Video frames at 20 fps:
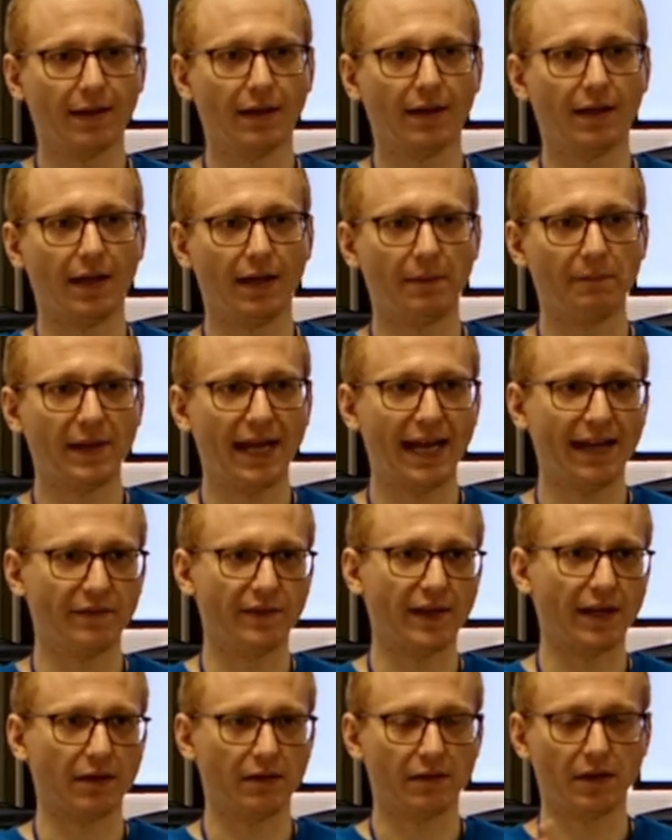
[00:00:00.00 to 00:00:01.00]
um, and
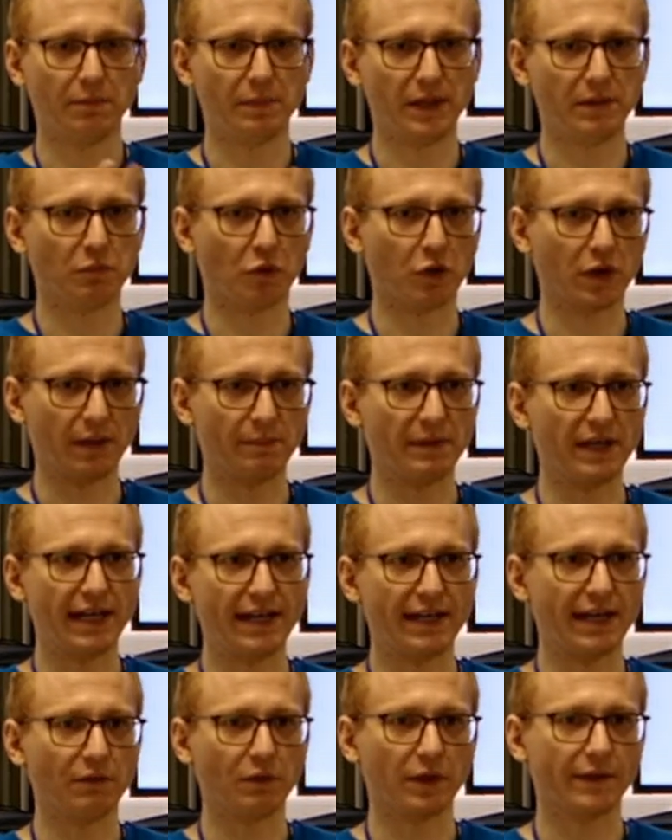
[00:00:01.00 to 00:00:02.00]
they're a bit more
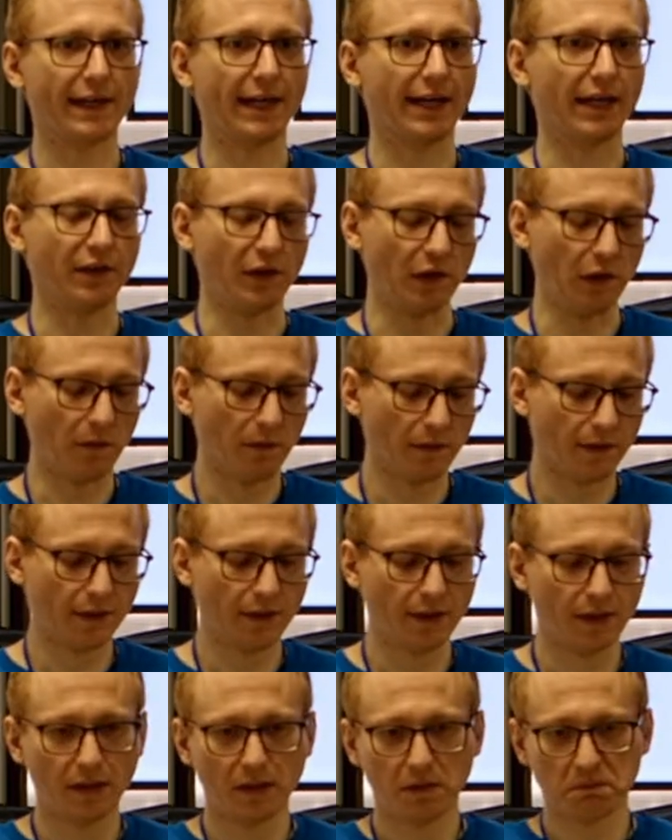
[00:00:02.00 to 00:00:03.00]
limited in what they can do.
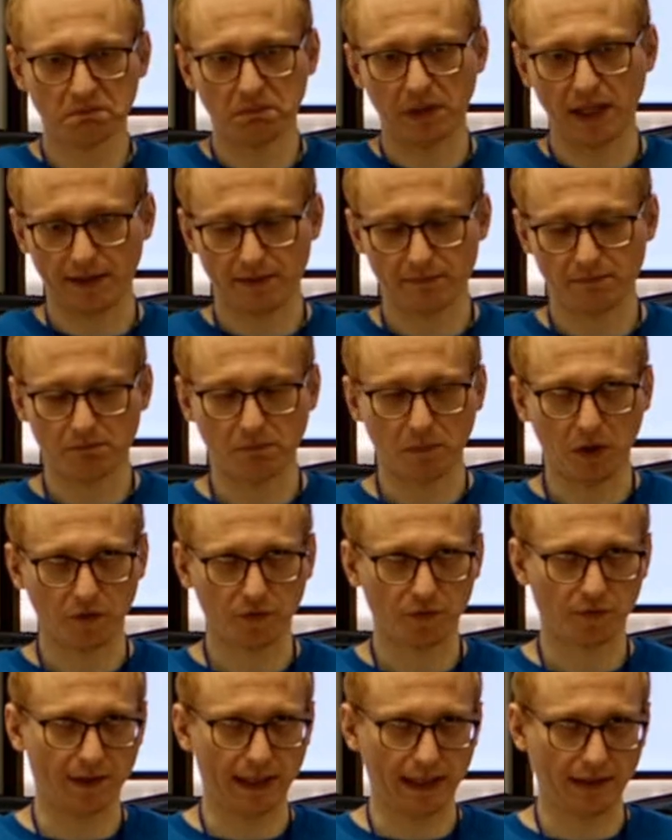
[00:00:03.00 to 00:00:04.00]
But
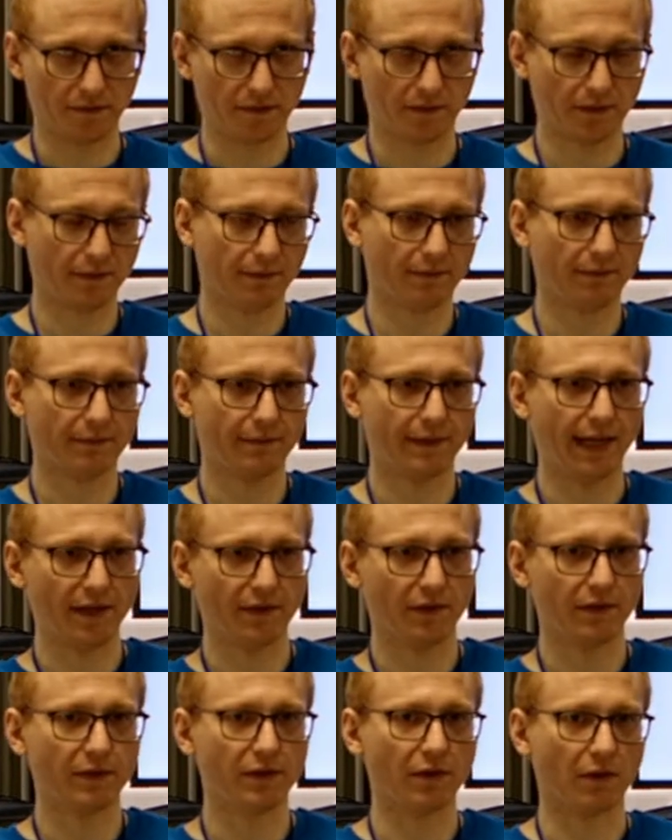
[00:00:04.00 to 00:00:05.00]
most things that
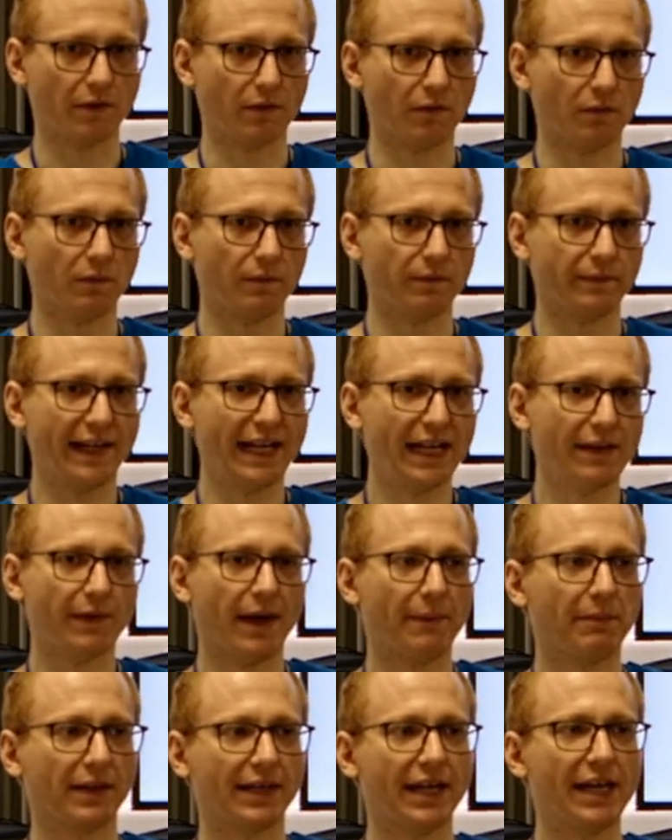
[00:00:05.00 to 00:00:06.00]
your native
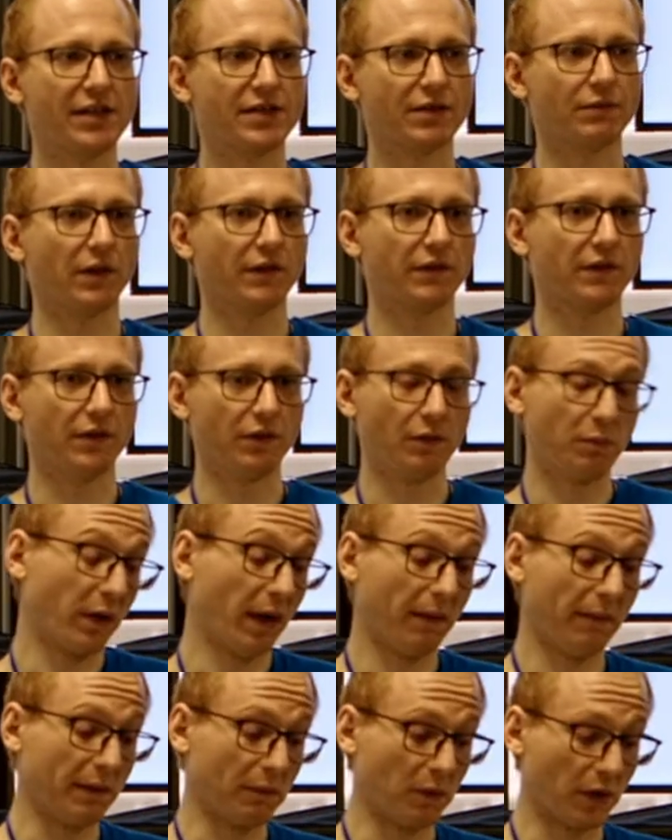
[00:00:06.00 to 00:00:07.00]
application wants to do
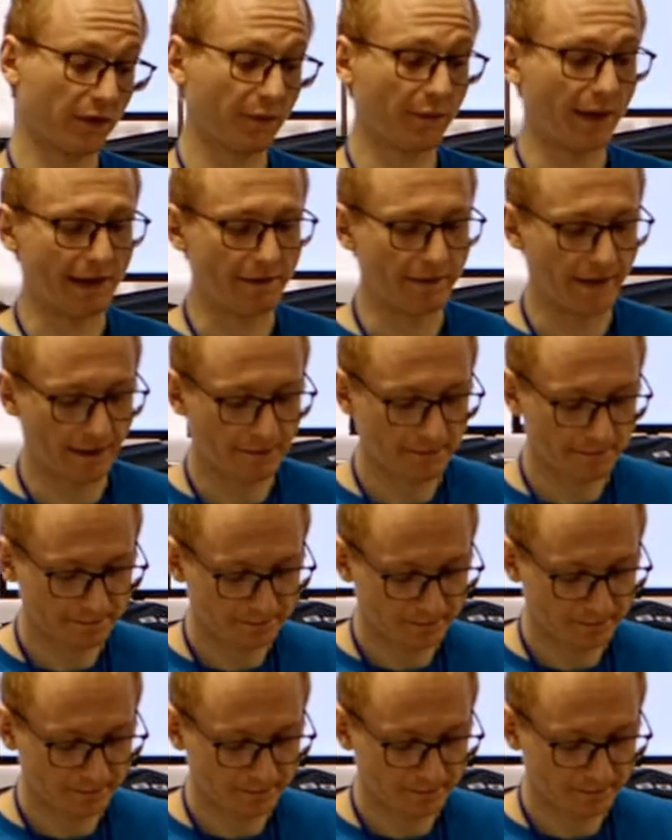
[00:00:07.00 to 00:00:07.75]
probably works fine there.